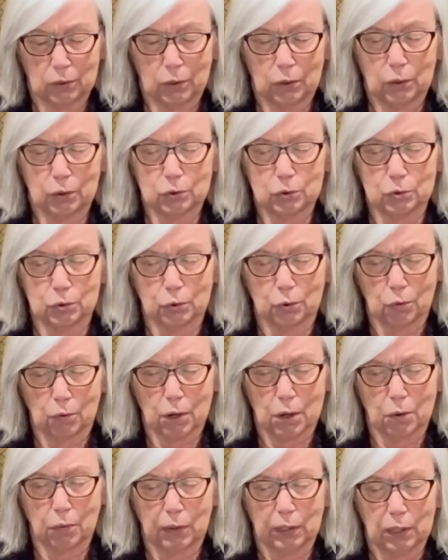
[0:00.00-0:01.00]
to
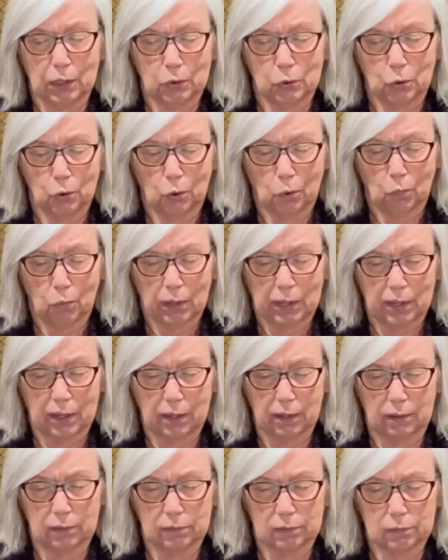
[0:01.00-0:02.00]
grow in your
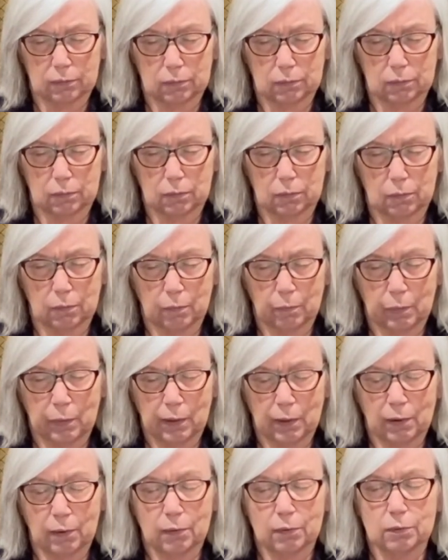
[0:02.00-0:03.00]
way,
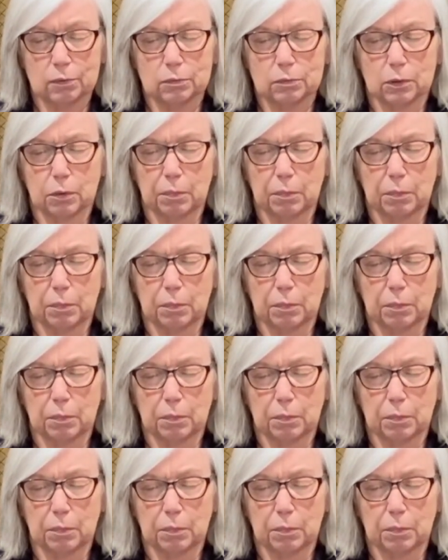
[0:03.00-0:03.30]
to